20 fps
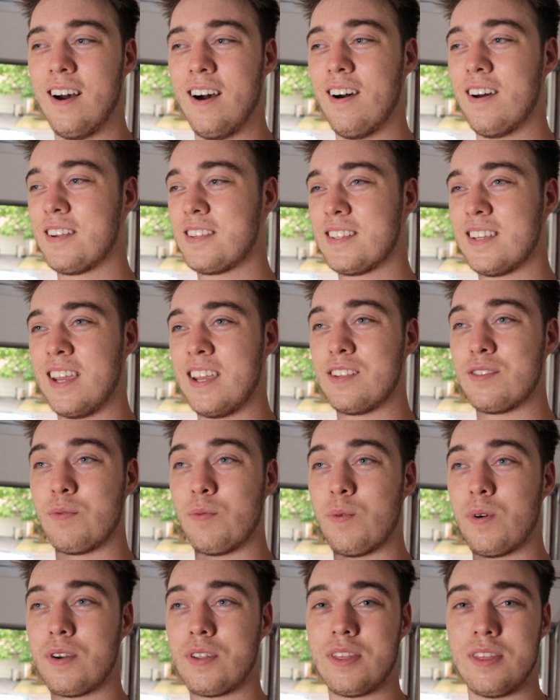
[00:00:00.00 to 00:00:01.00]
honestly, it's
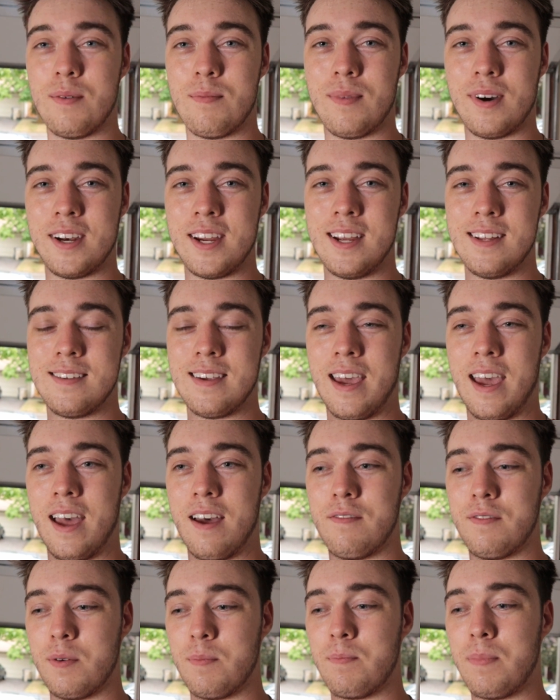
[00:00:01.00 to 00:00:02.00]
worth the money to
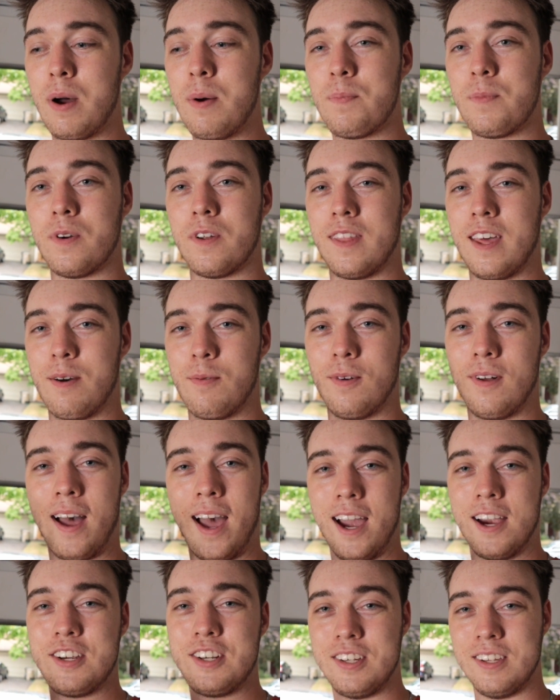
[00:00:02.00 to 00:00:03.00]
have a bumper that will
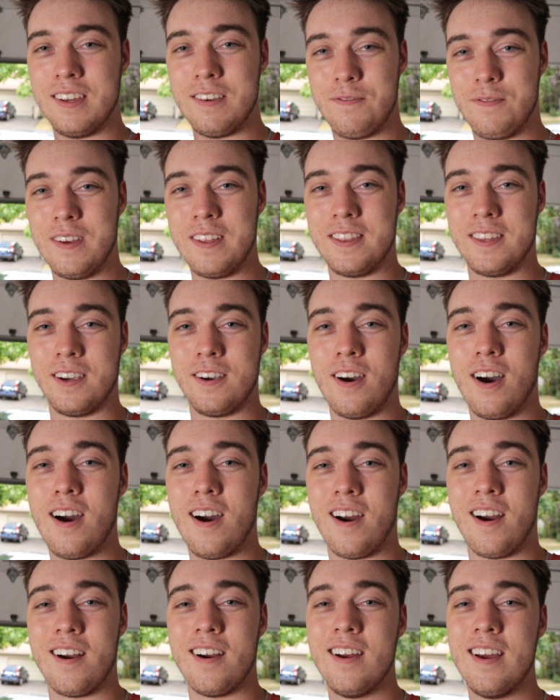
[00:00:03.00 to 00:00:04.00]
actually fit the
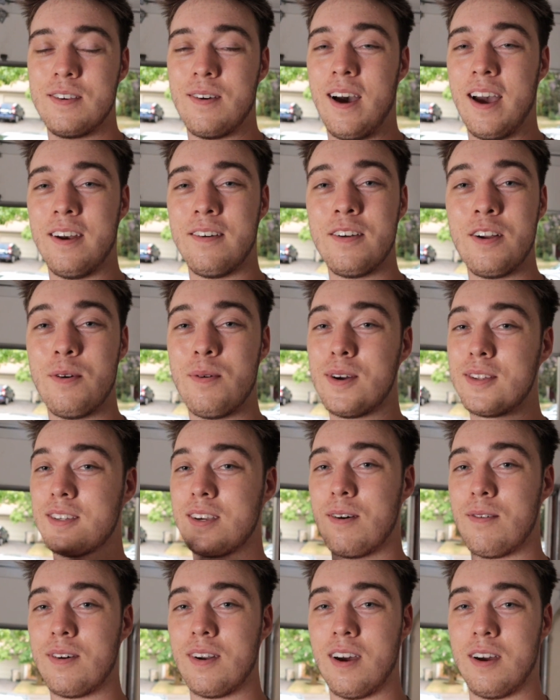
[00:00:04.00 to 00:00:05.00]
car. So I don't know what's
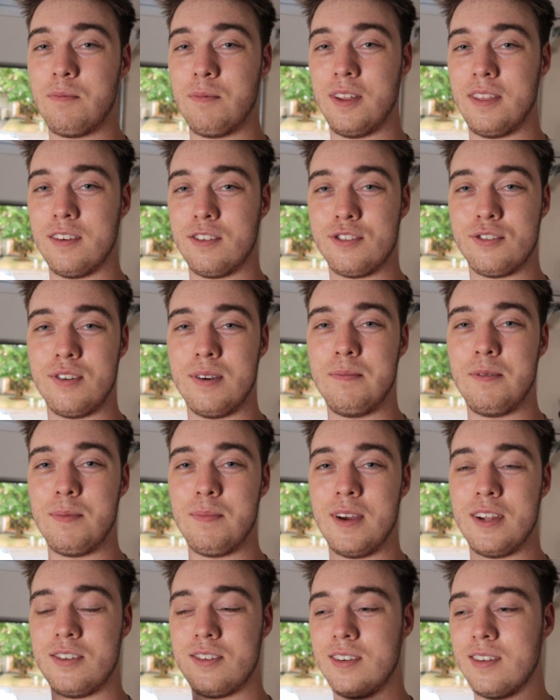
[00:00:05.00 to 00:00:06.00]
going on with Extreme
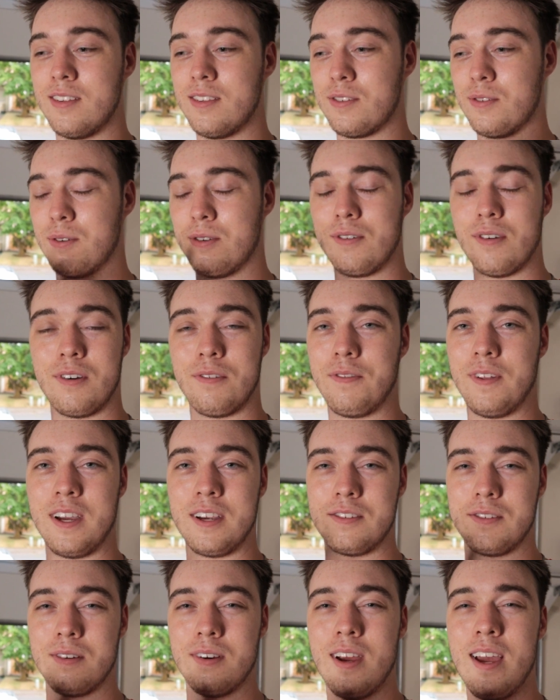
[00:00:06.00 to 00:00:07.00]
Dimensions or
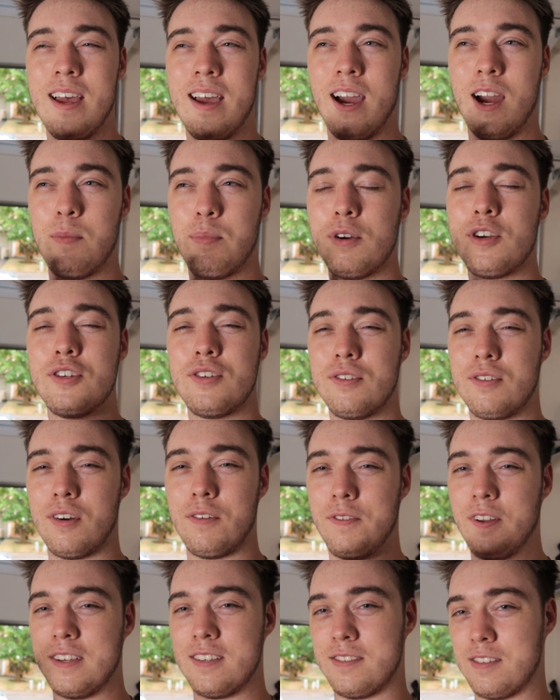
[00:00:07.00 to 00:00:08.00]
Duraflex, or I'm pretty sure
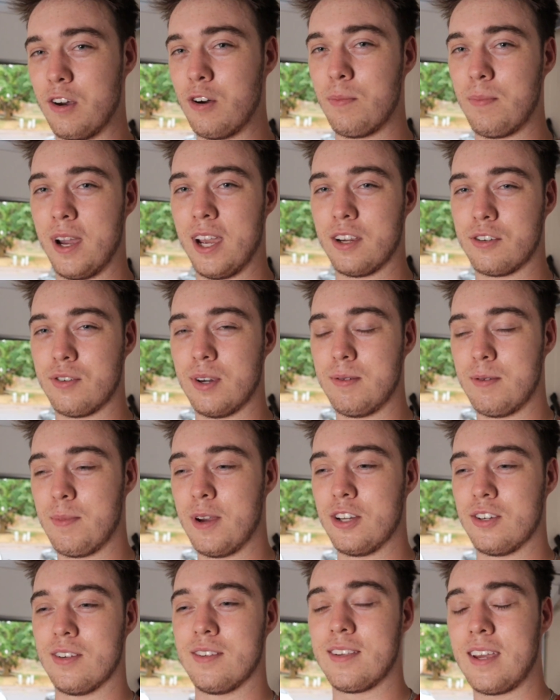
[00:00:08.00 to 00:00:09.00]
Duraflex is owned by Extreme
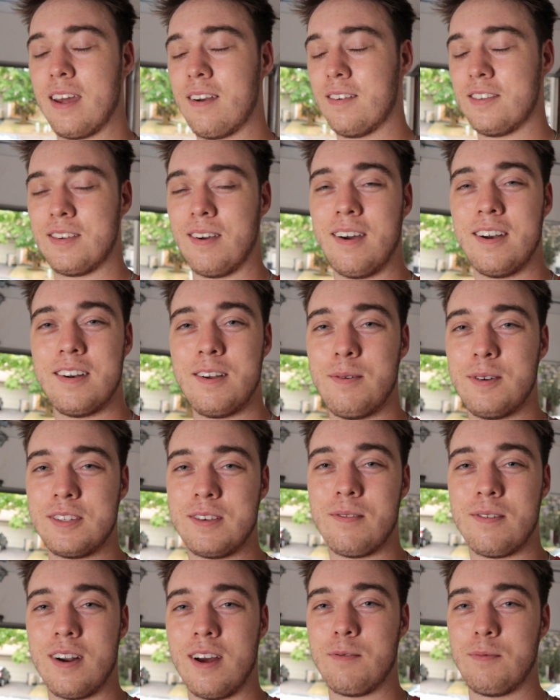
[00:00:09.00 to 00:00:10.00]
Dimensions. So I don't know what's
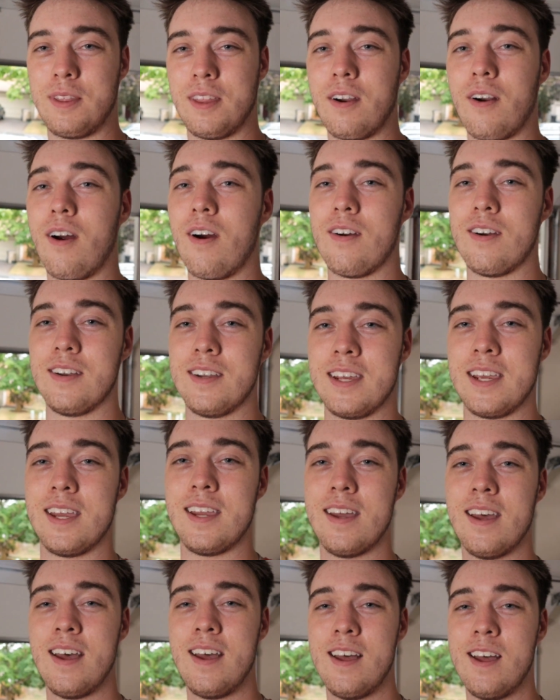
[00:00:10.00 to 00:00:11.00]
going on with their
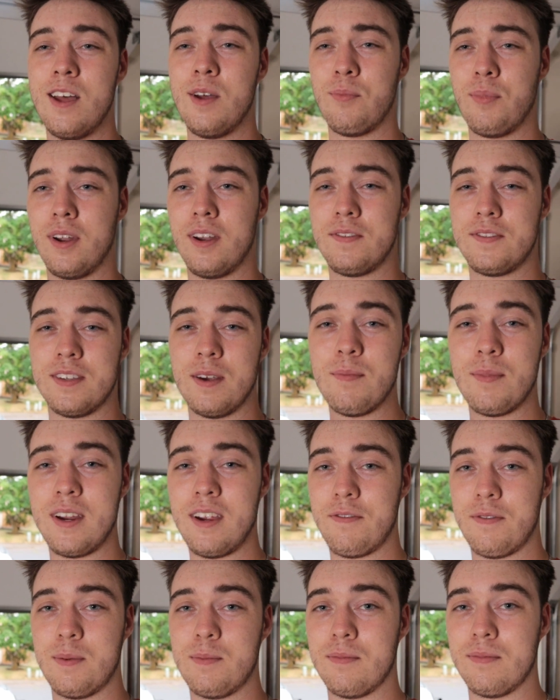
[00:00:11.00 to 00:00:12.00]
R&D, But if
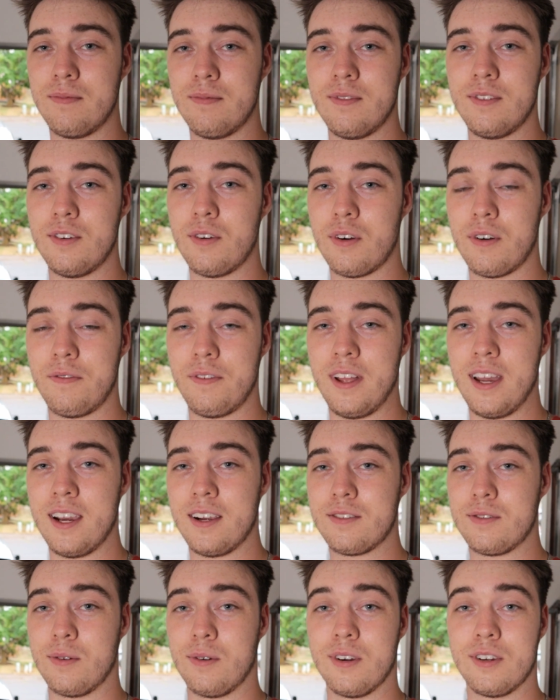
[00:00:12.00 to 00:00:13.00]
somebody from
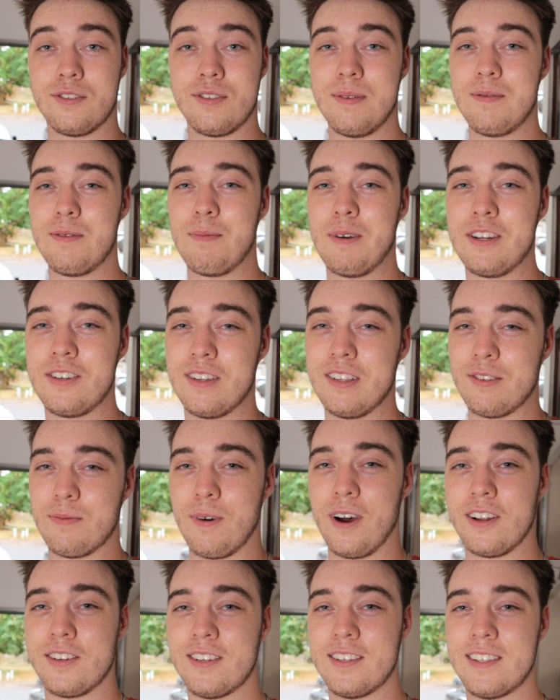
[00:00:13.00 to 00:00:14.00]
Duraflex or Extreme Dimensions
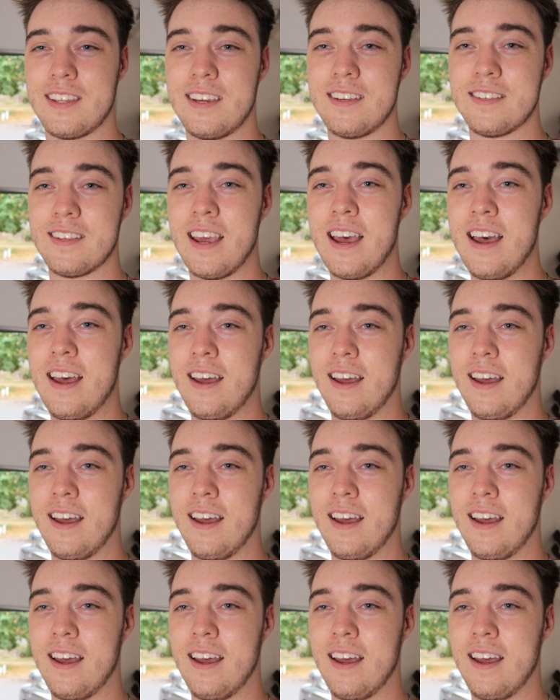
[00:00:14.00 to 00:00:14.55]
watches this,